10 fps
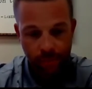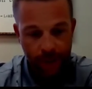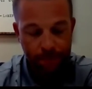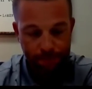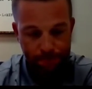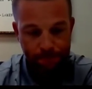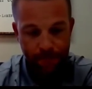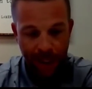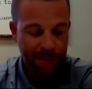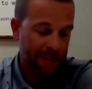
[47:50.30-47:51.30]
Yep.
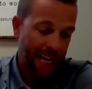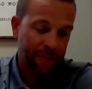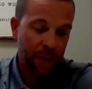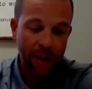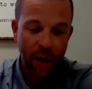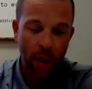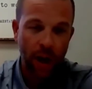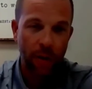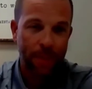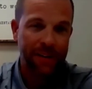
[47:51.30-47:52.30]
I was gonna say that's really the only
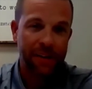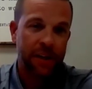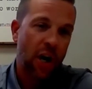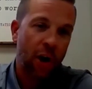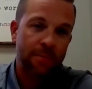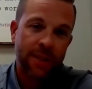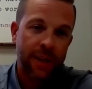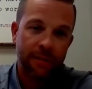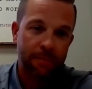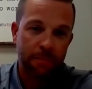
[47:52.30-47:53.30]
other piece in terms
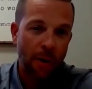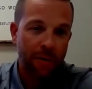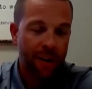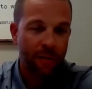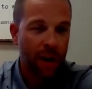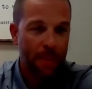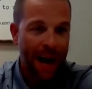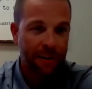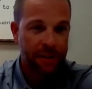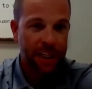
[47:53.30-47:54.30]
that really
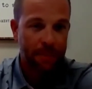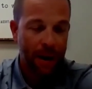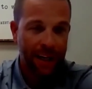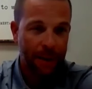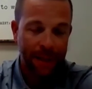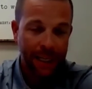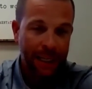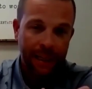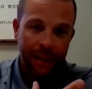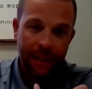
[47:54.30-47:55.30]
matters to anybody. Yeah. I mean,
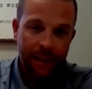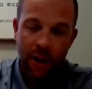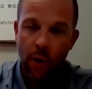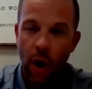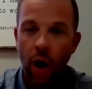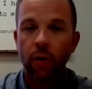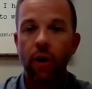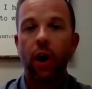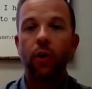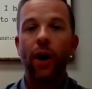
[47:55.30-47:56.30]
so
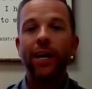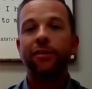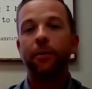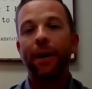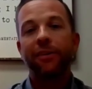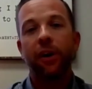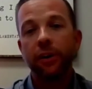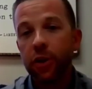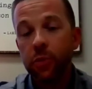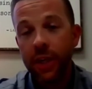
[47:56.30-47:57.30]
our rates are based
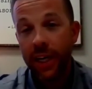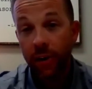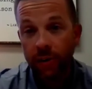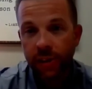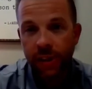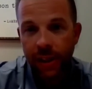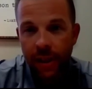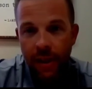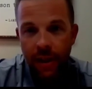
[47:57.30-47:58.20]
on 2 tiers.